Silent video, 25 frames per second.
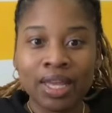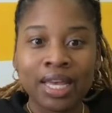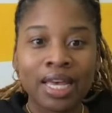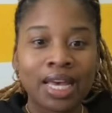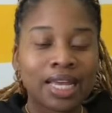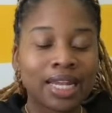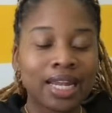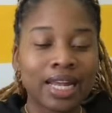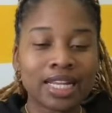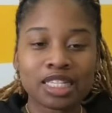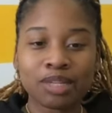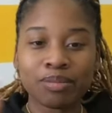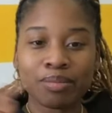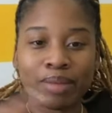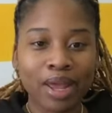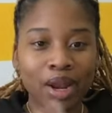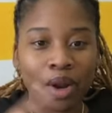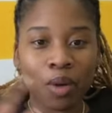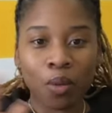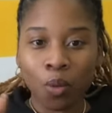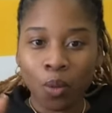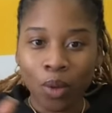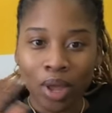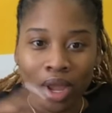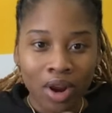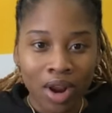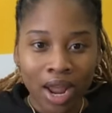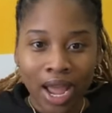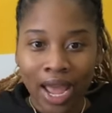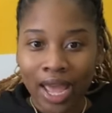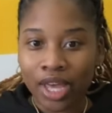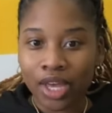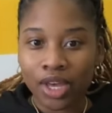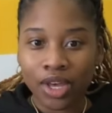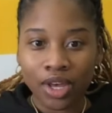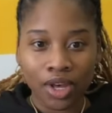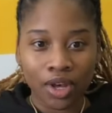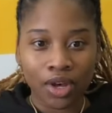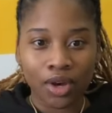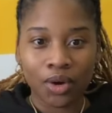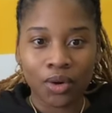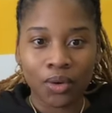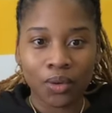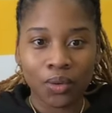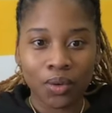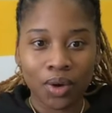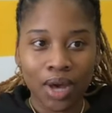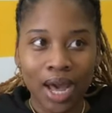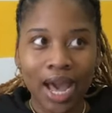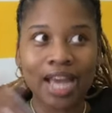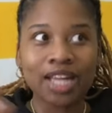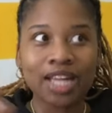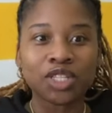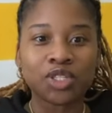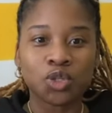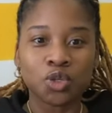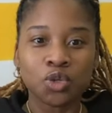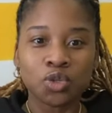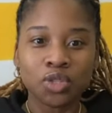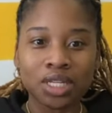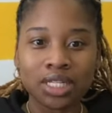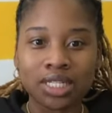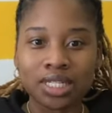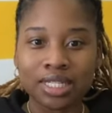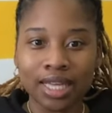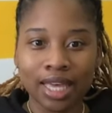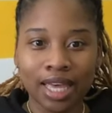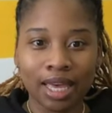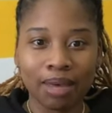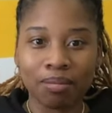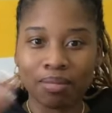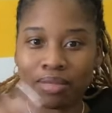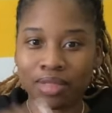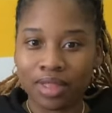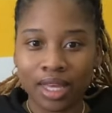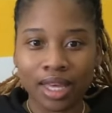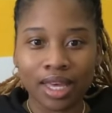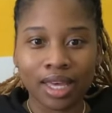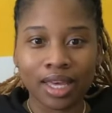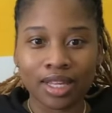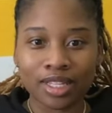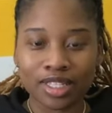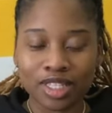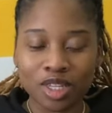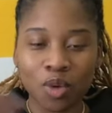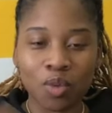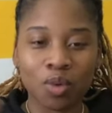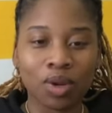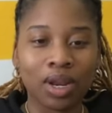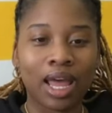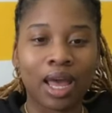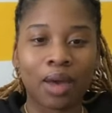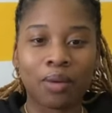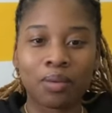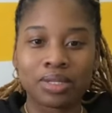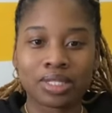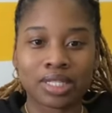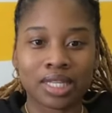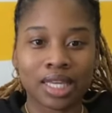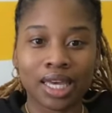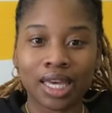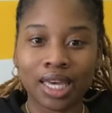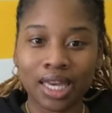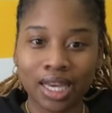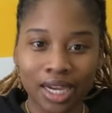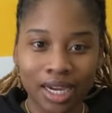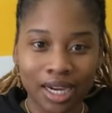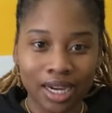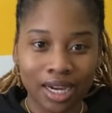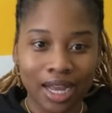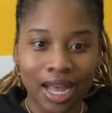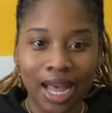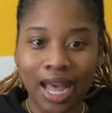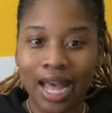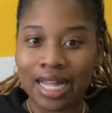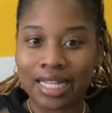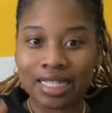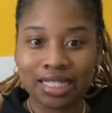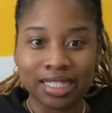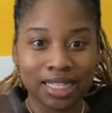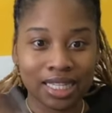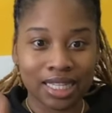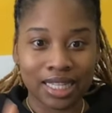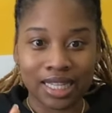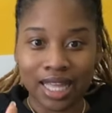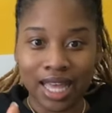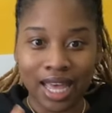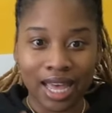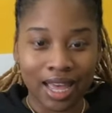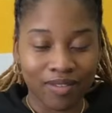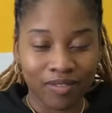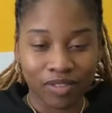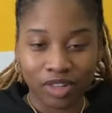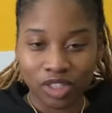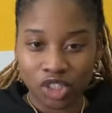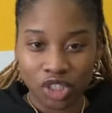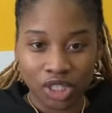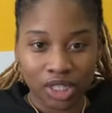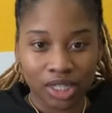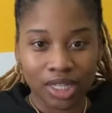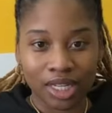It doesn't matter where I go, I do the same thing. So when I was here, I did that in Virginia.